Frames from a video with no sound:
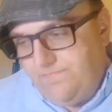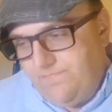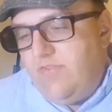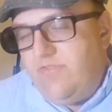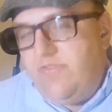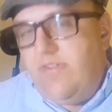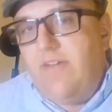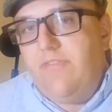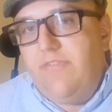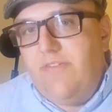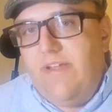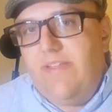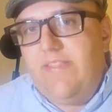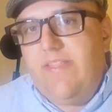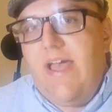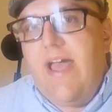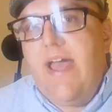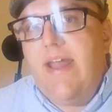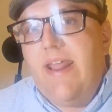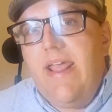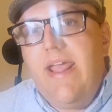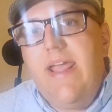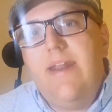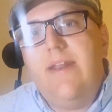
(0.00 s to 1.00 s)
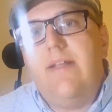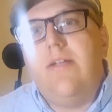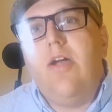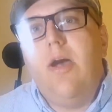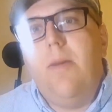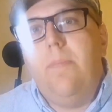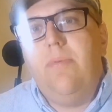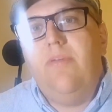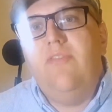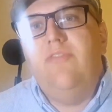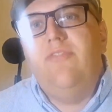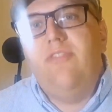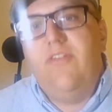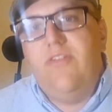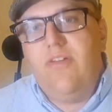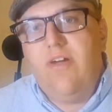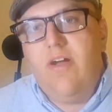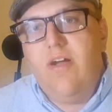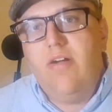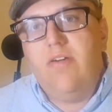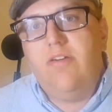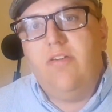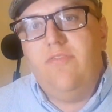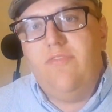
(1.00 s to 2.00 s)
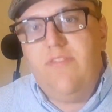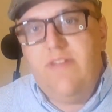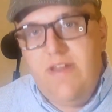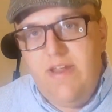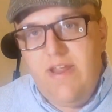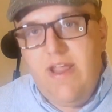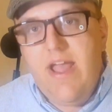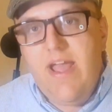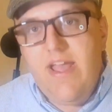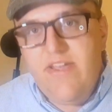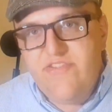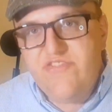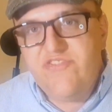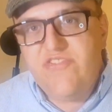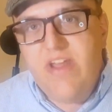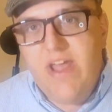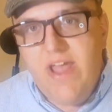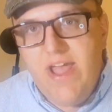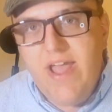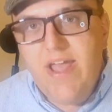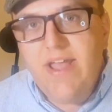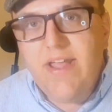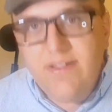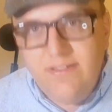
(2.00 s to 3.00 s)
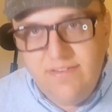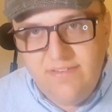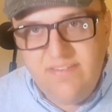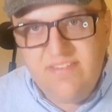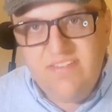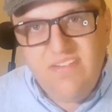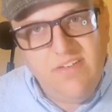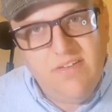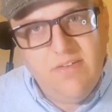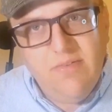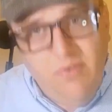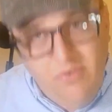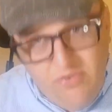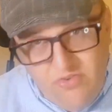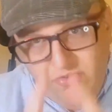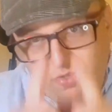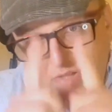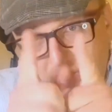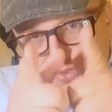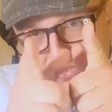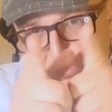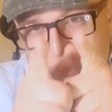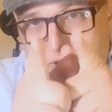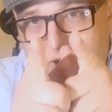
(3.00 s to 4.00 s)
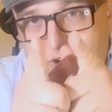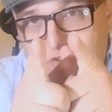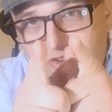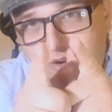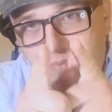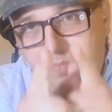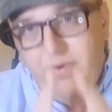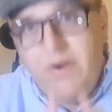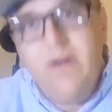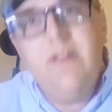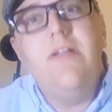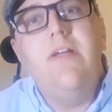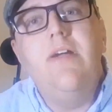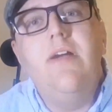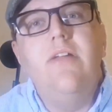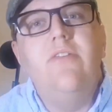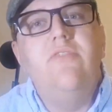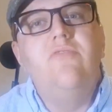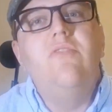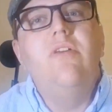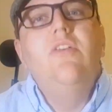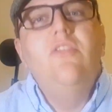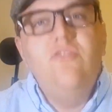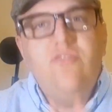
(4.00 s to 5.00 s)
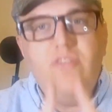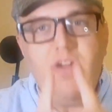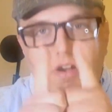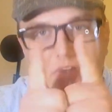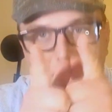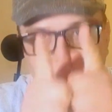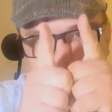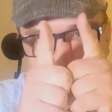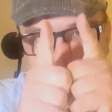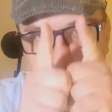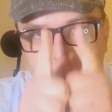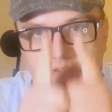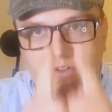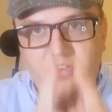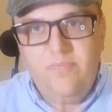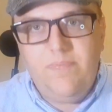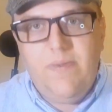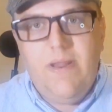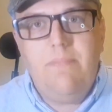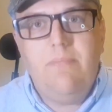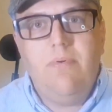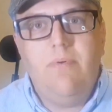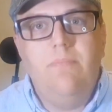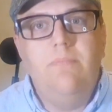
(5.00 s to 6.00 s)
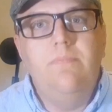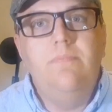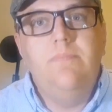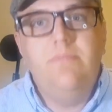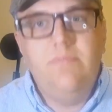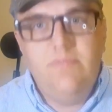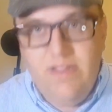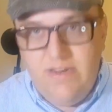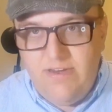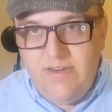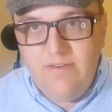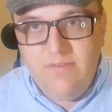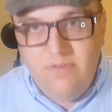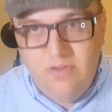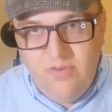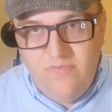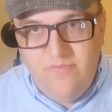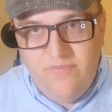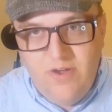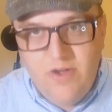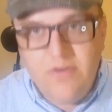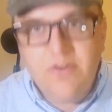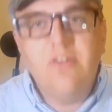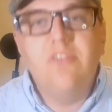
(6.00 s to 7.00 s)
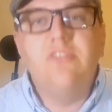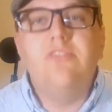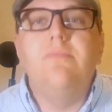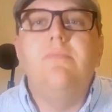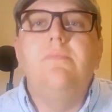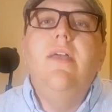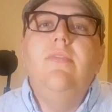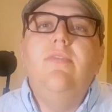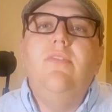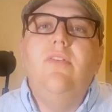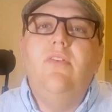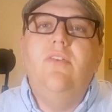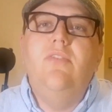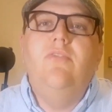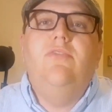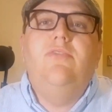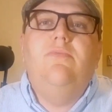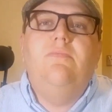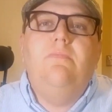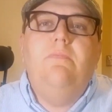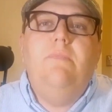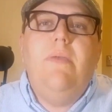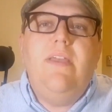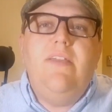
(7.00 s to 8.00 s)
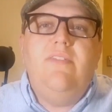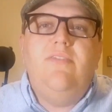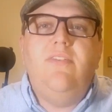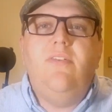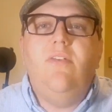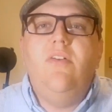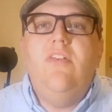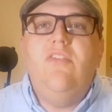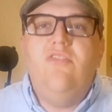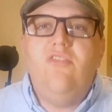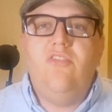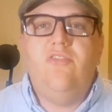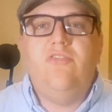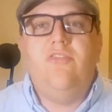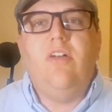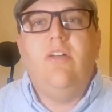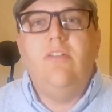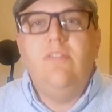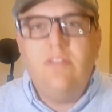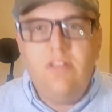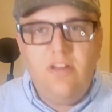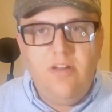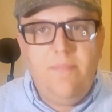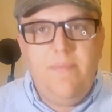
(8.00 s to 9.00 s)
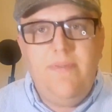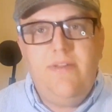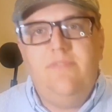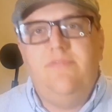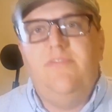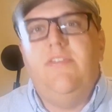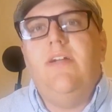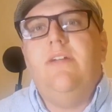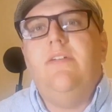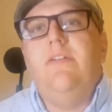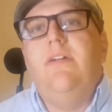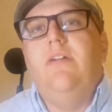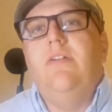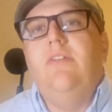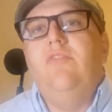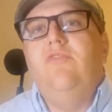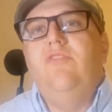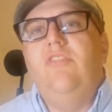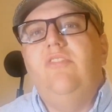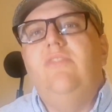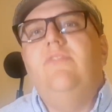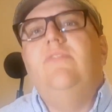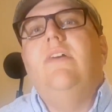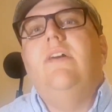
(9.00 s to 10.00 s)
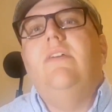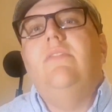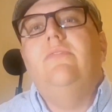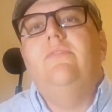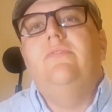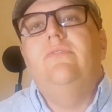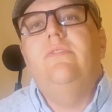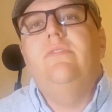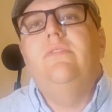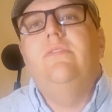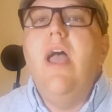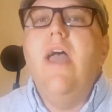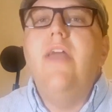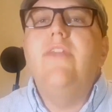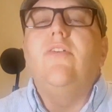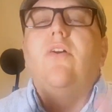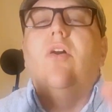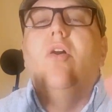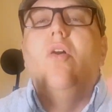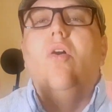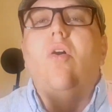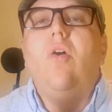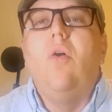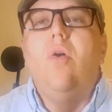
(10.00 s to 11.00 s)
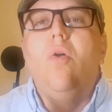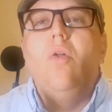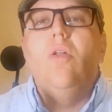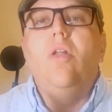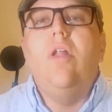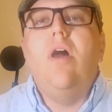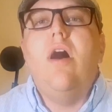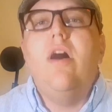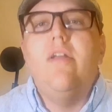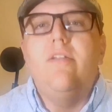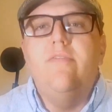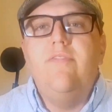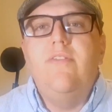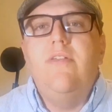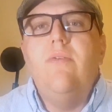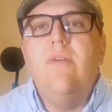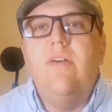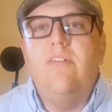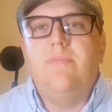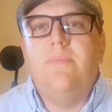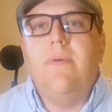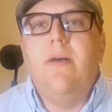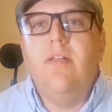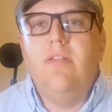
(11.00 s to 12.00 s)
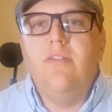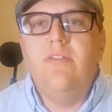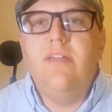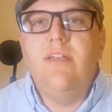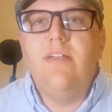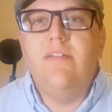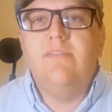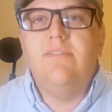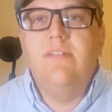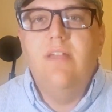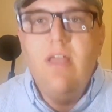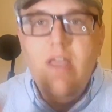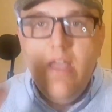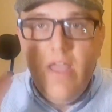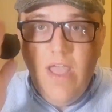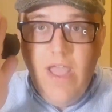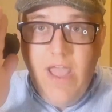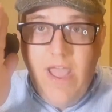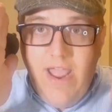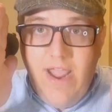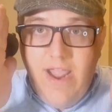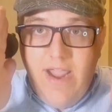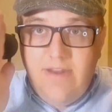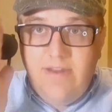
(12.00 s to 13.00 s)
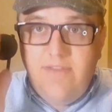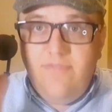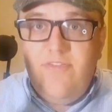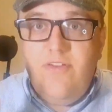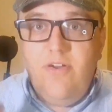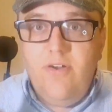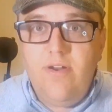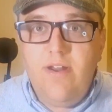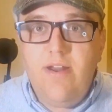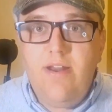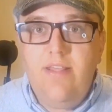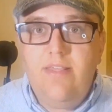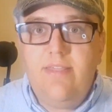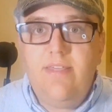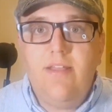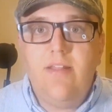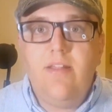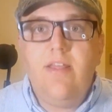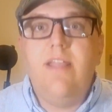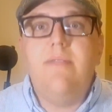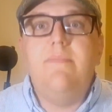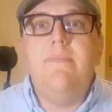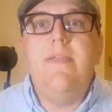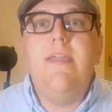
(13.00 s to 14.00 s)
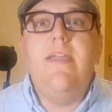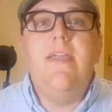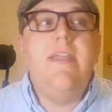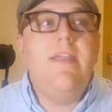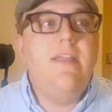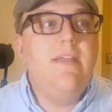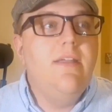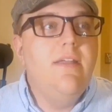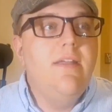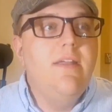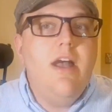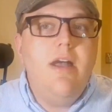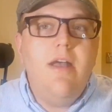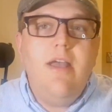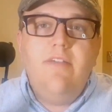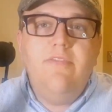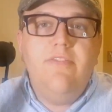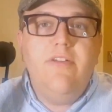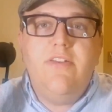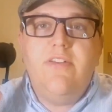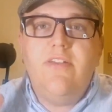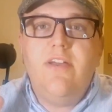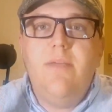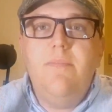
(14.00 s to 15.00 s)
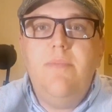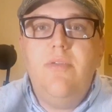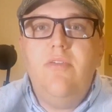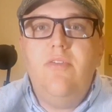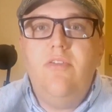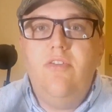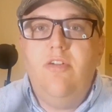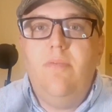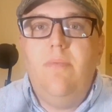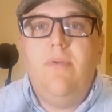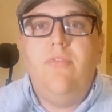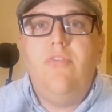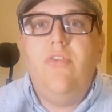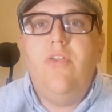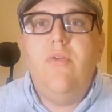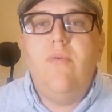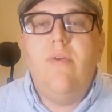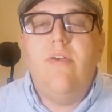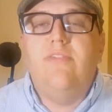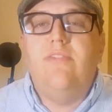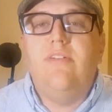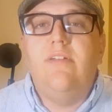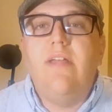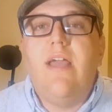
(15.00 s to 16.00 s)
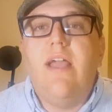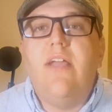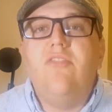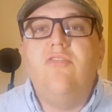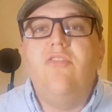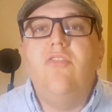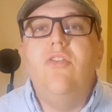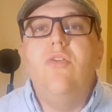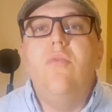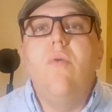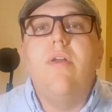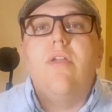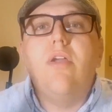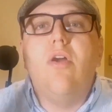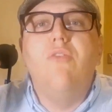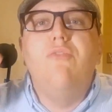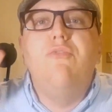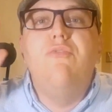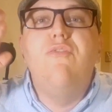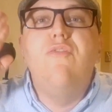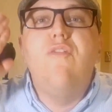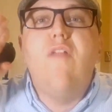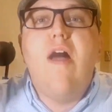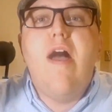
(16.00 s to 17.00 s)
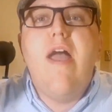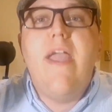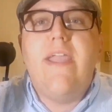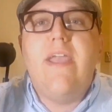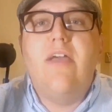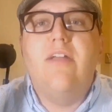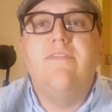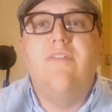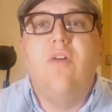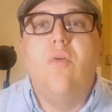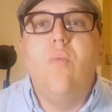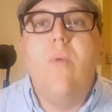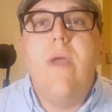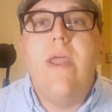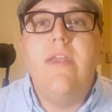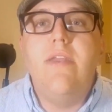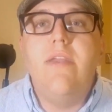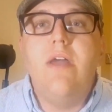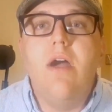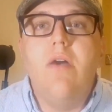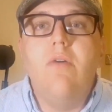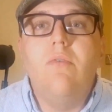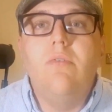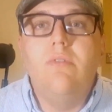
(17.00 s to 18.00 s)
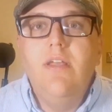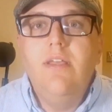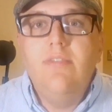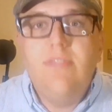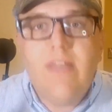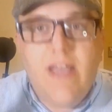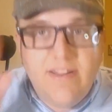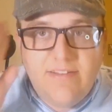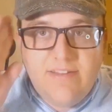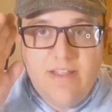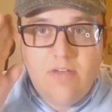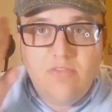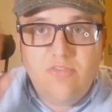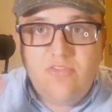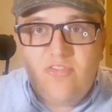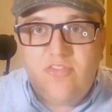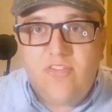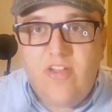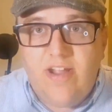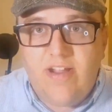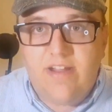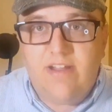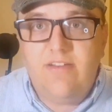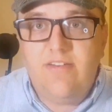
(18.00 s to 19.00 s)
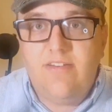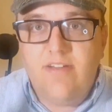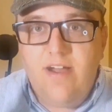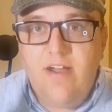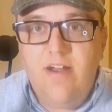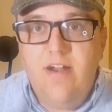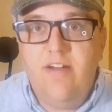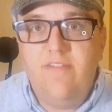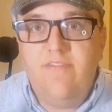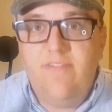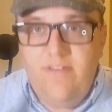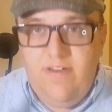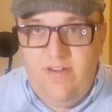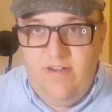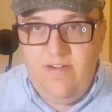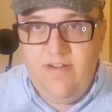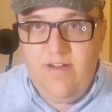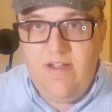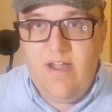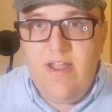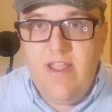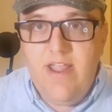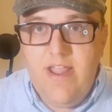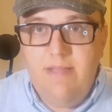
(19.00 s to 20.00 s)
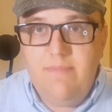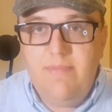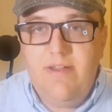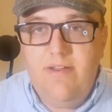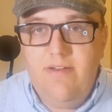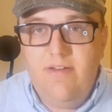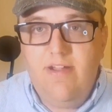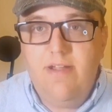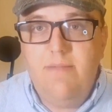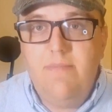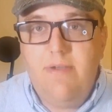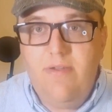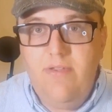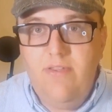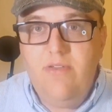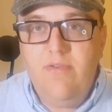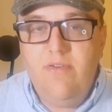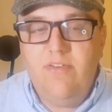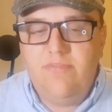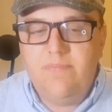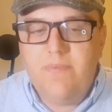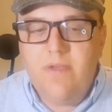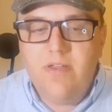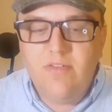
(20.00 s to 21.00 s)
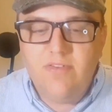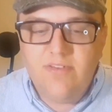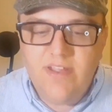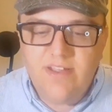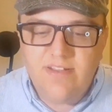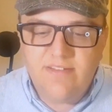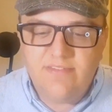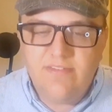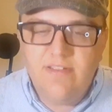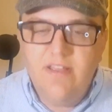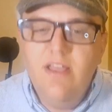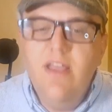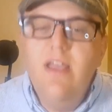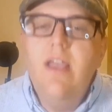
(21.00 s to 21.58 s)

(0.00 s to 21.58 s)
stuff like that, and a couple of photography hashtags, which those were actually pretty good. Shout out to those people. They did good photos. There's basically just a little bit of technology stuff and a whole lot of US politics. And if you're anything like me, every time you hear about the US election, you want to go flying out of a window. That's how sick and tired of I am hearing about US politics.